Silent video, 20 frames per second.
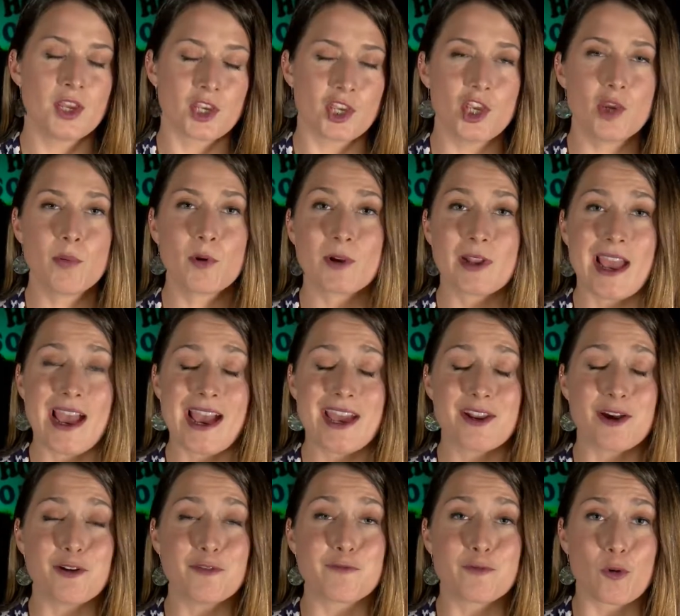Hubert had
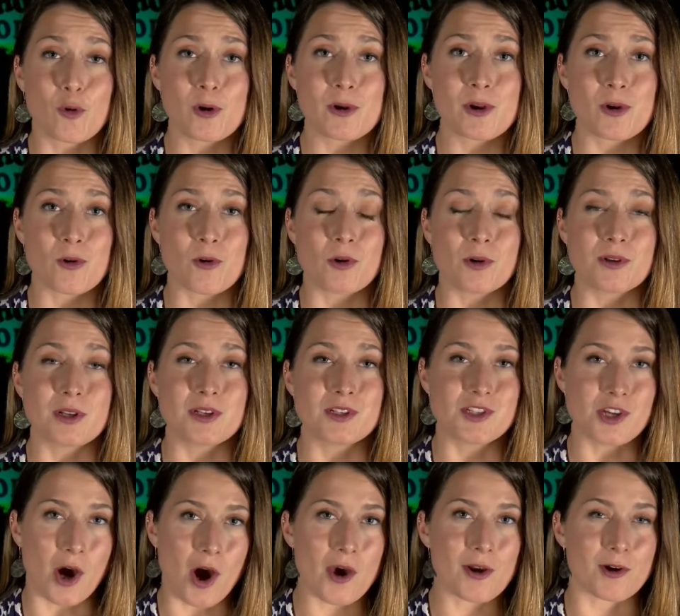a 4-year-old
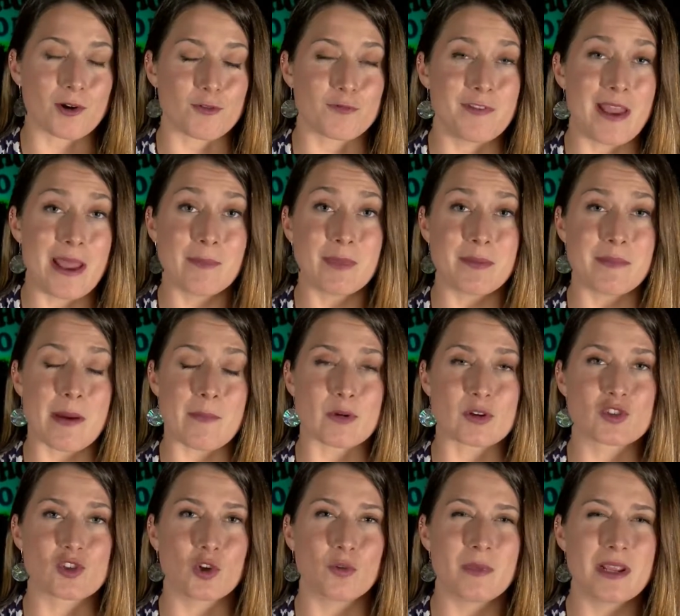daughter. Family members
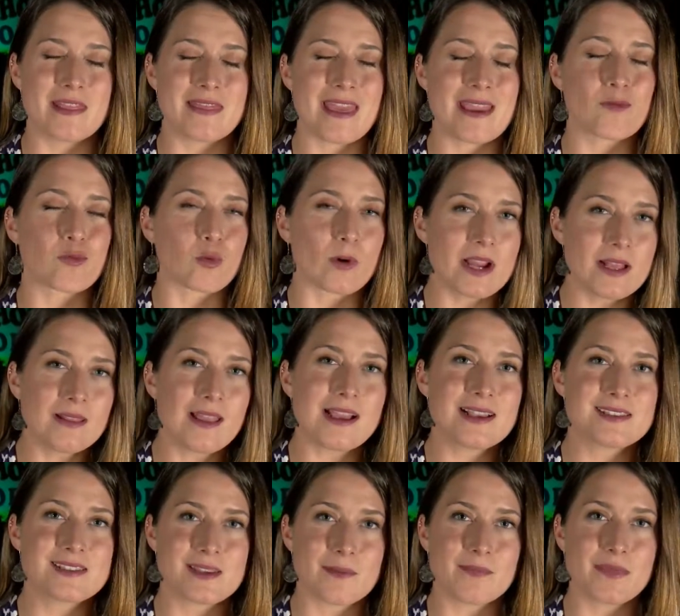told me they
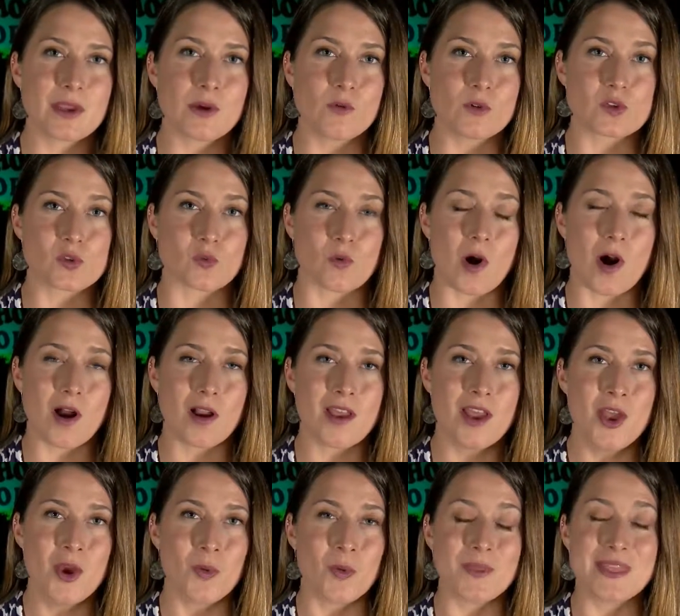realized something was wrong
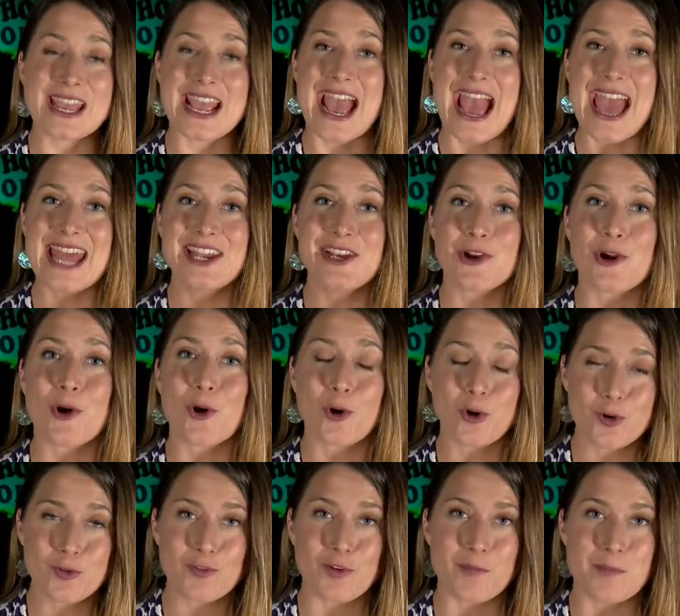when they hadn't
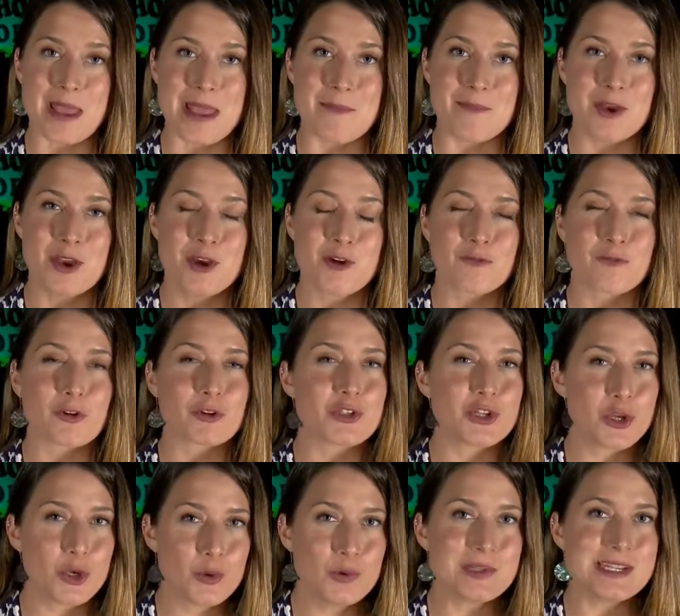heard from him for
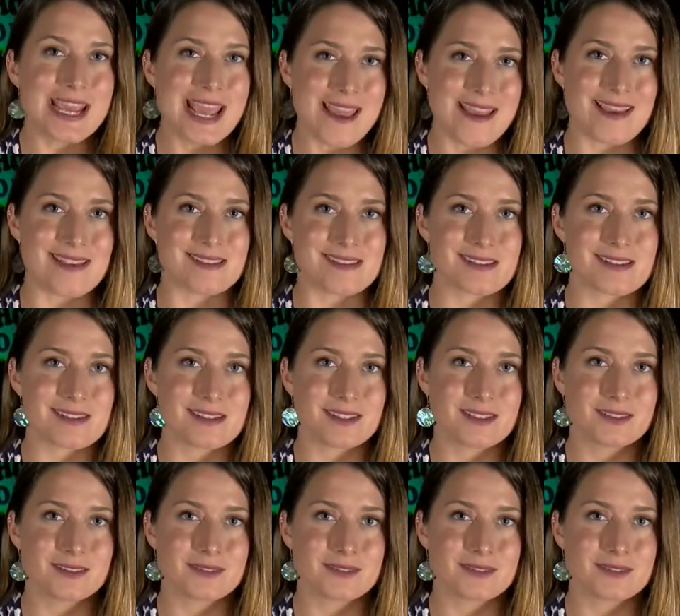2 days.